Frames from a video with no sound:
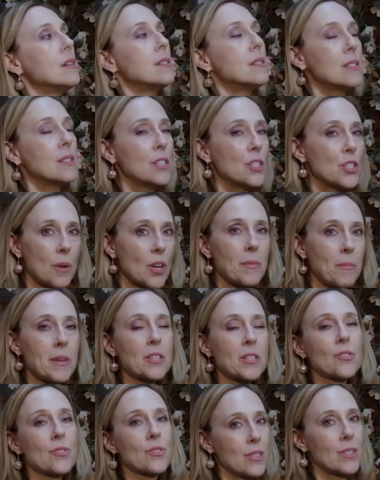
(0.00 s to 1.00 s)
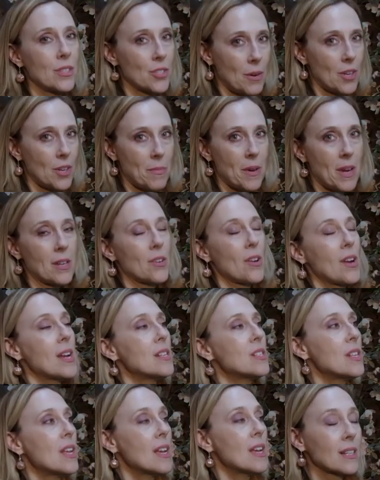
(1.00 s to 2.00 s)
C sharp major, C sharp minor,
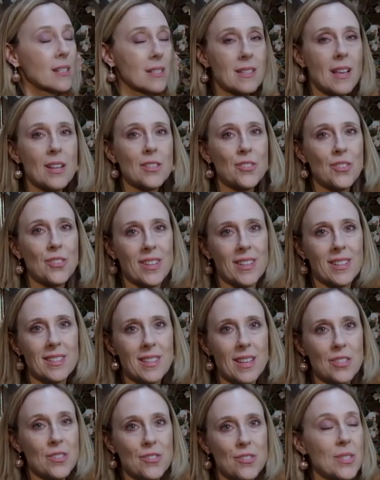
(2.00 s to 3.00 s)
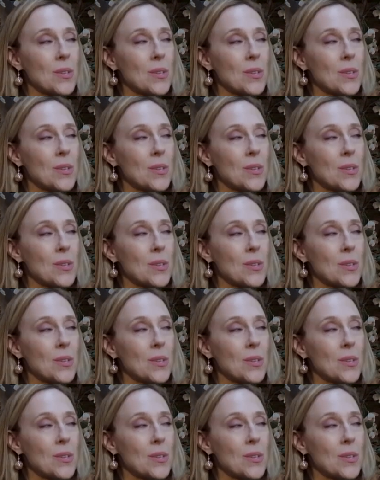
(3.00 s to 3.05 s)
and etc., etc.